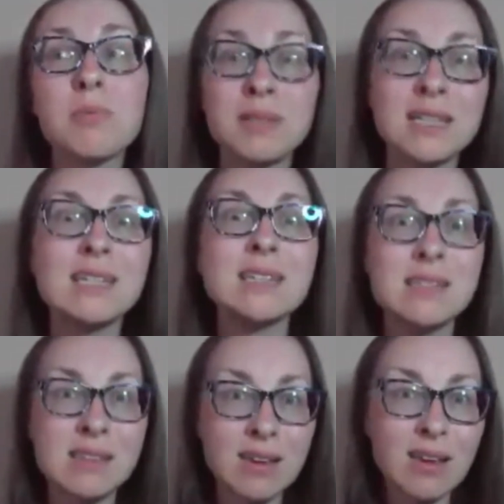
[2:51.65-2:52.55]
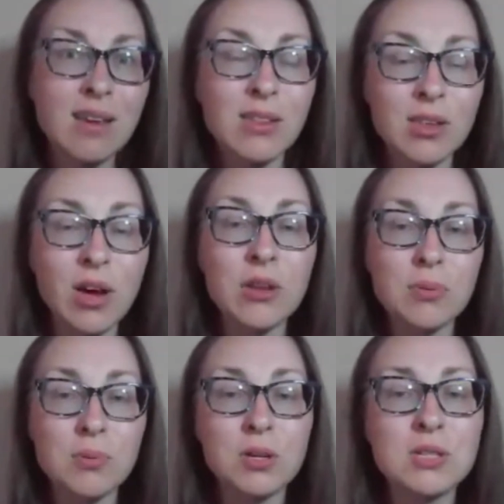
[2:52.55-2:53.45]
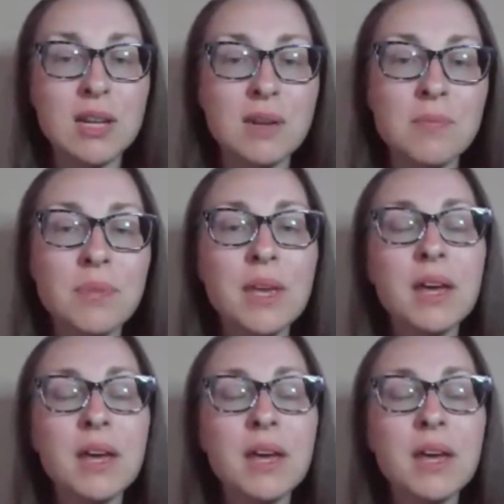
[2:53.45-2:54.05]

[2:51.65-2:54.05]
please the other person,